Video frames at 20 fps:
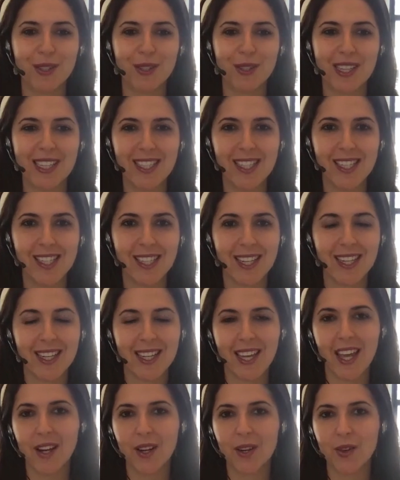So in
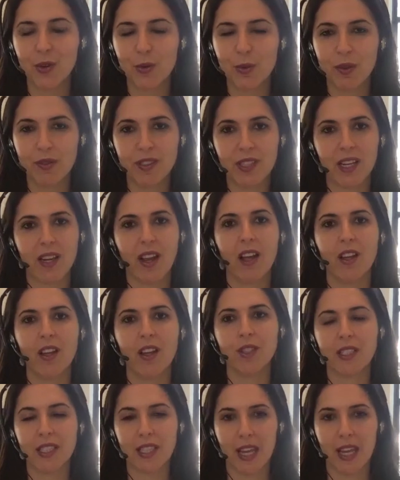1998, a group of
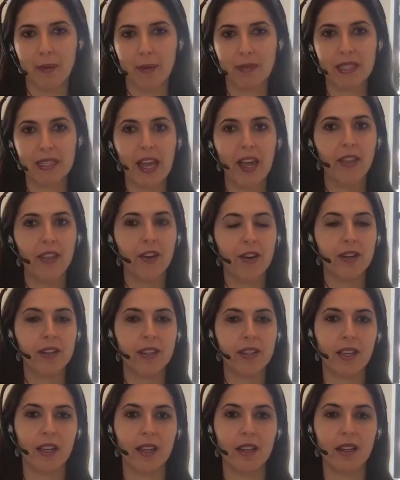psychologists came together
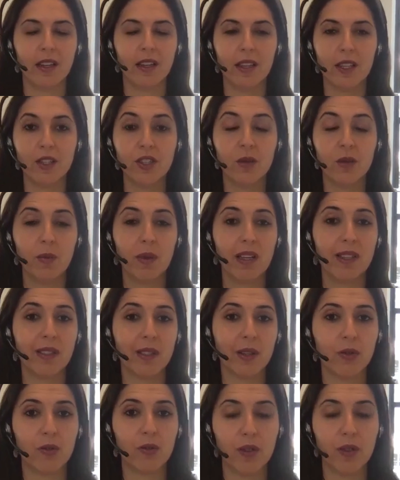and said this should be
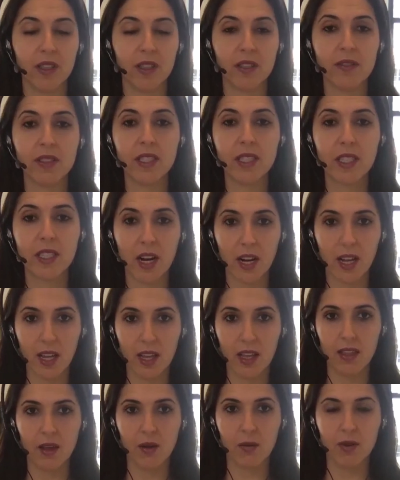its own field of
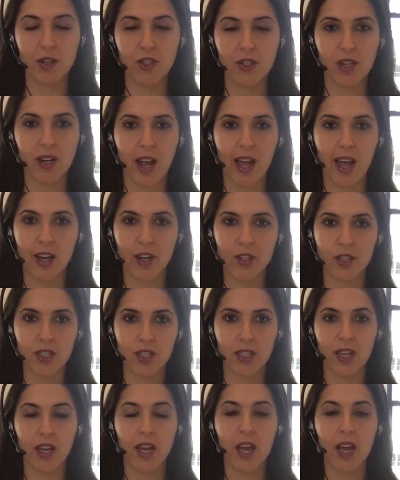study, that we should
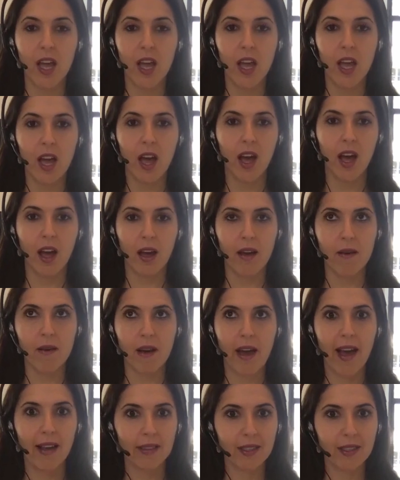actually
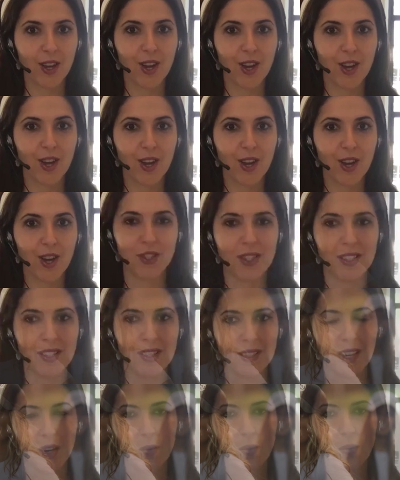ask questions like,